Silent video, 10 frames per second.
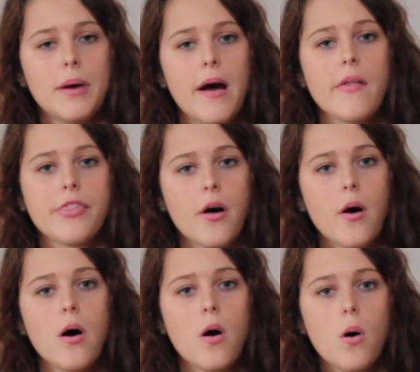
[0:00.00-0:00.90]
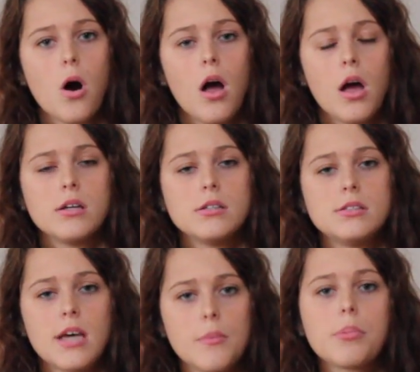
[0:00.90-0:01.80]
about the whole
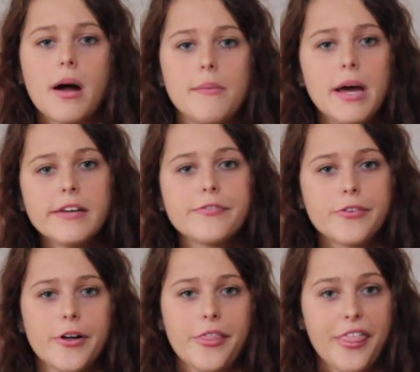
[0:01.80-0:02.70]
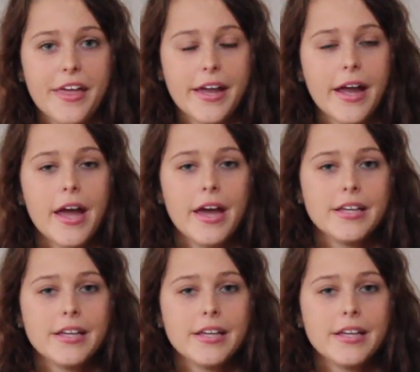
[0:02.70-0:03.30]
temperamental thing.